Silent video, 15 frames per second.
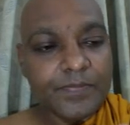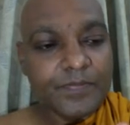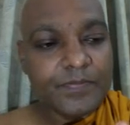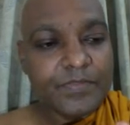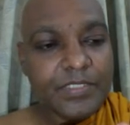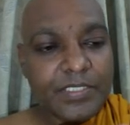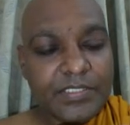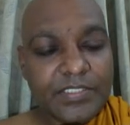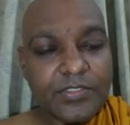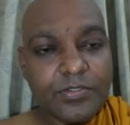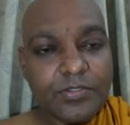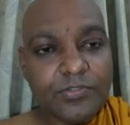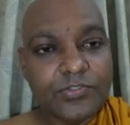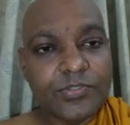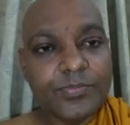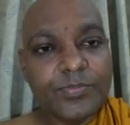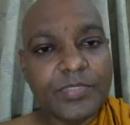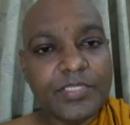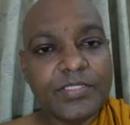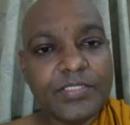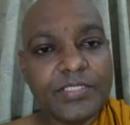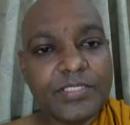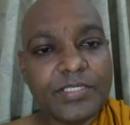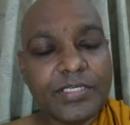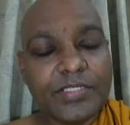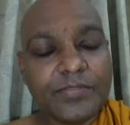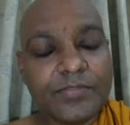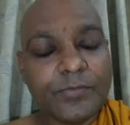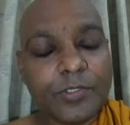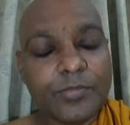and the concept,
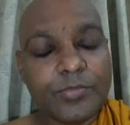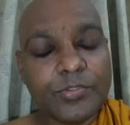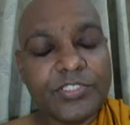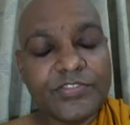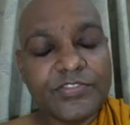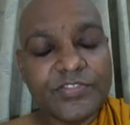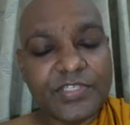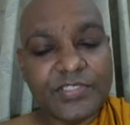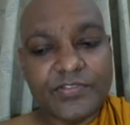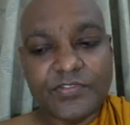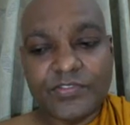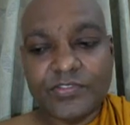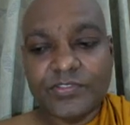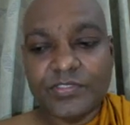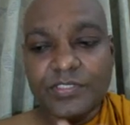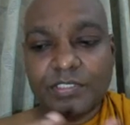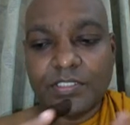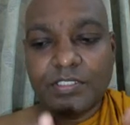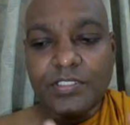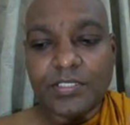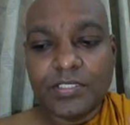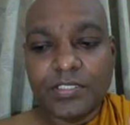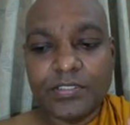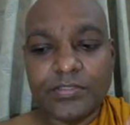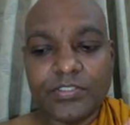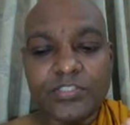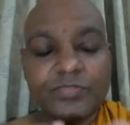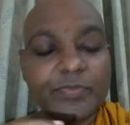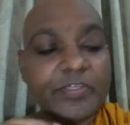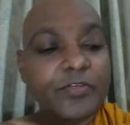and what Buddha says is, the
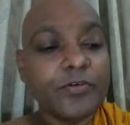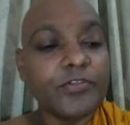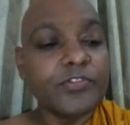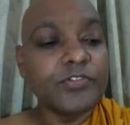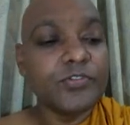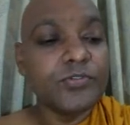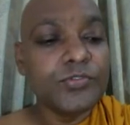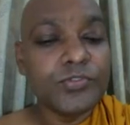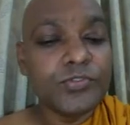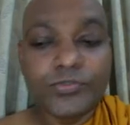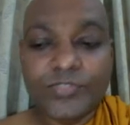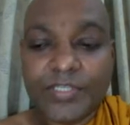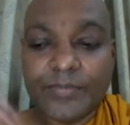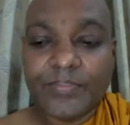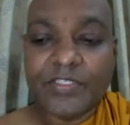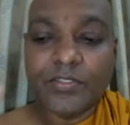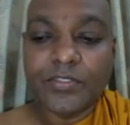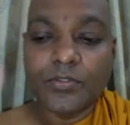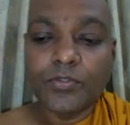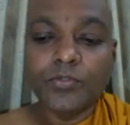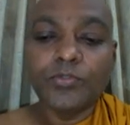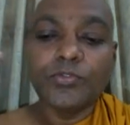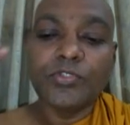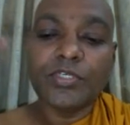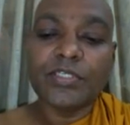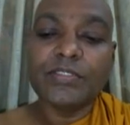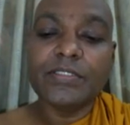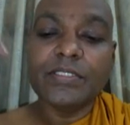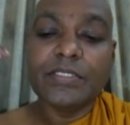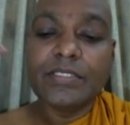just because you do something good,
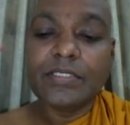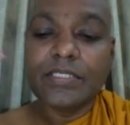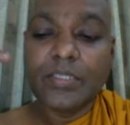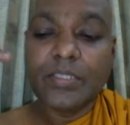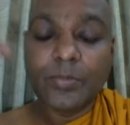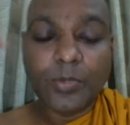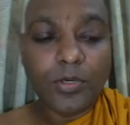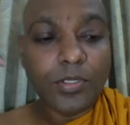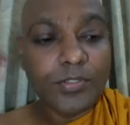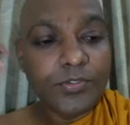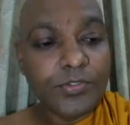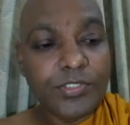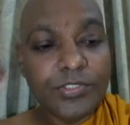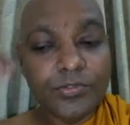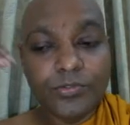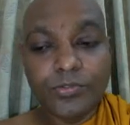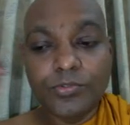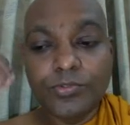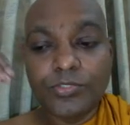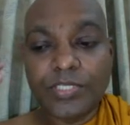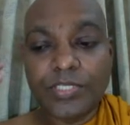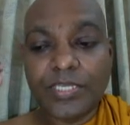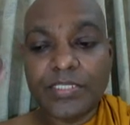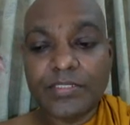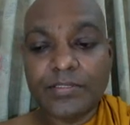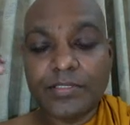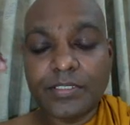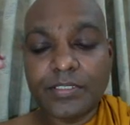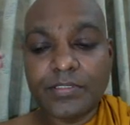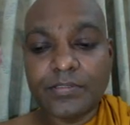keep on doing good,
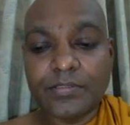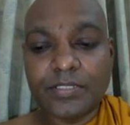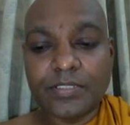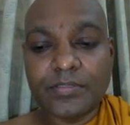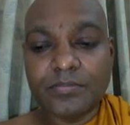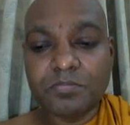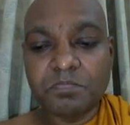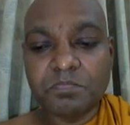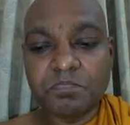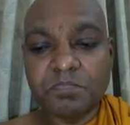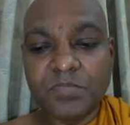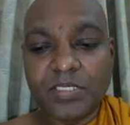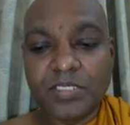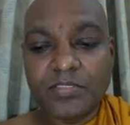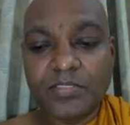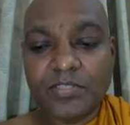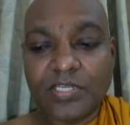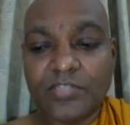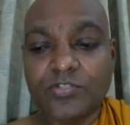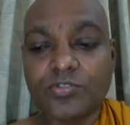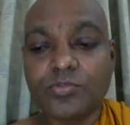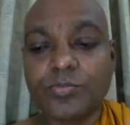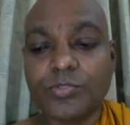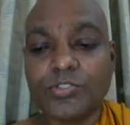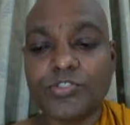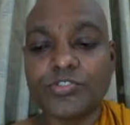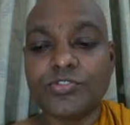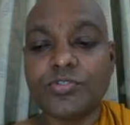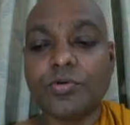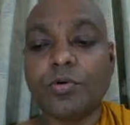and trying to push
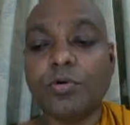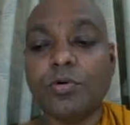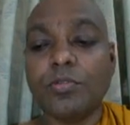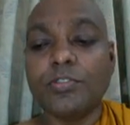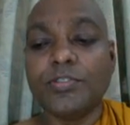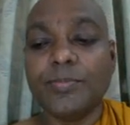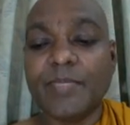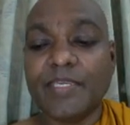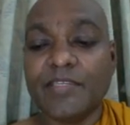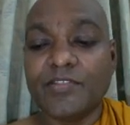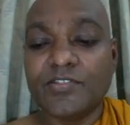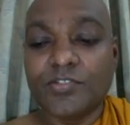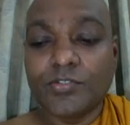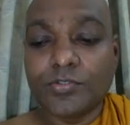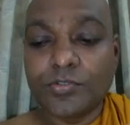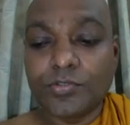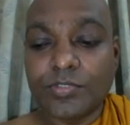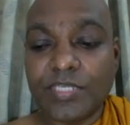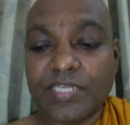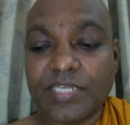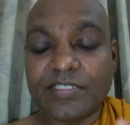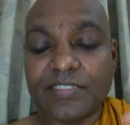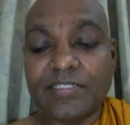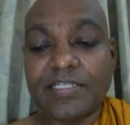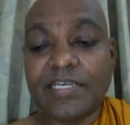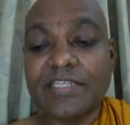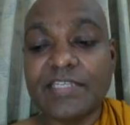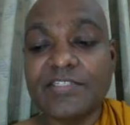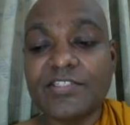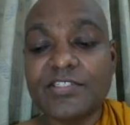all the beings to get
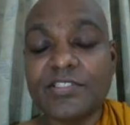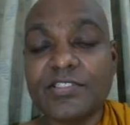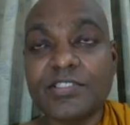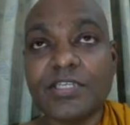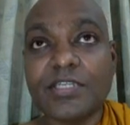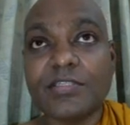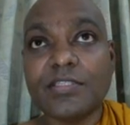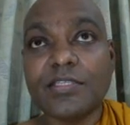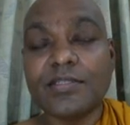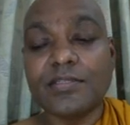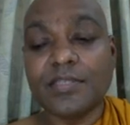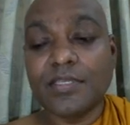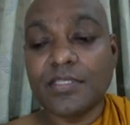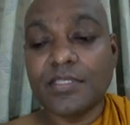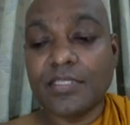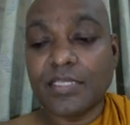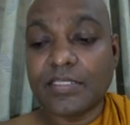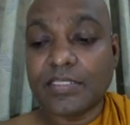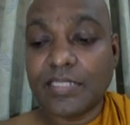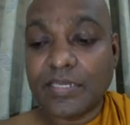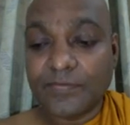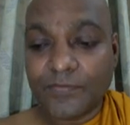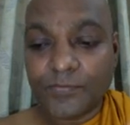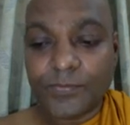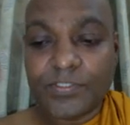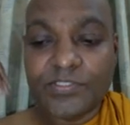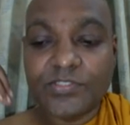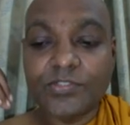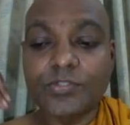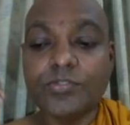enlightened, and then
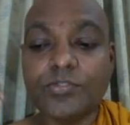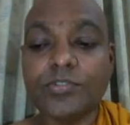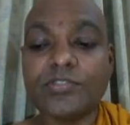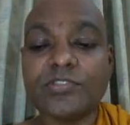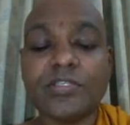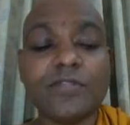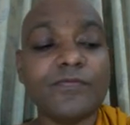afterwards you yourself